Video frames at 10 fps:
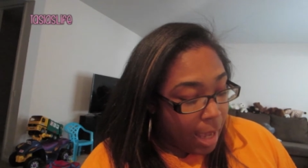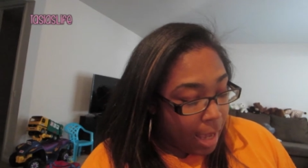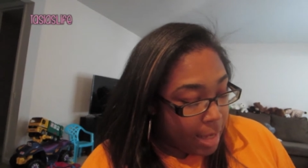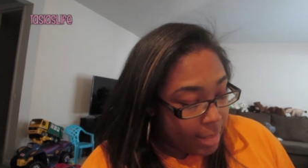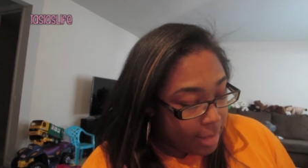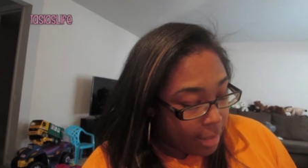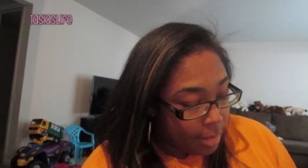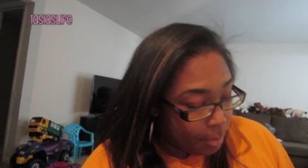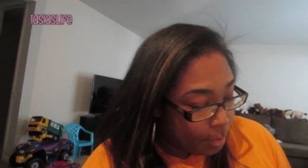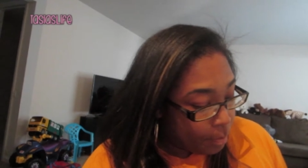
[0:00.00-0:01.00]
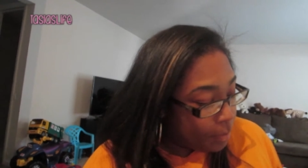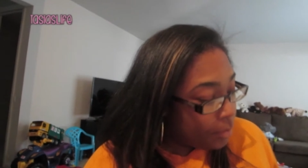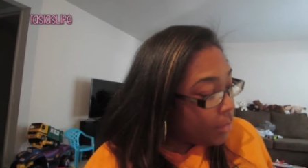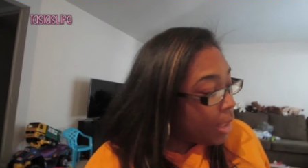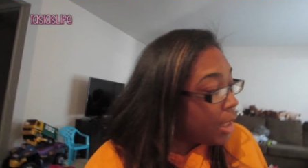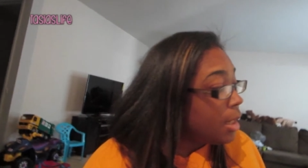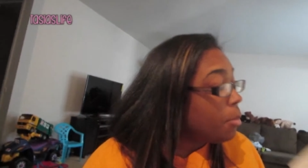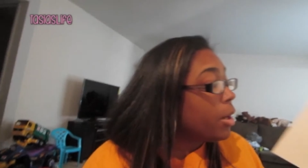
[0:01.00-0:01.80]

and he did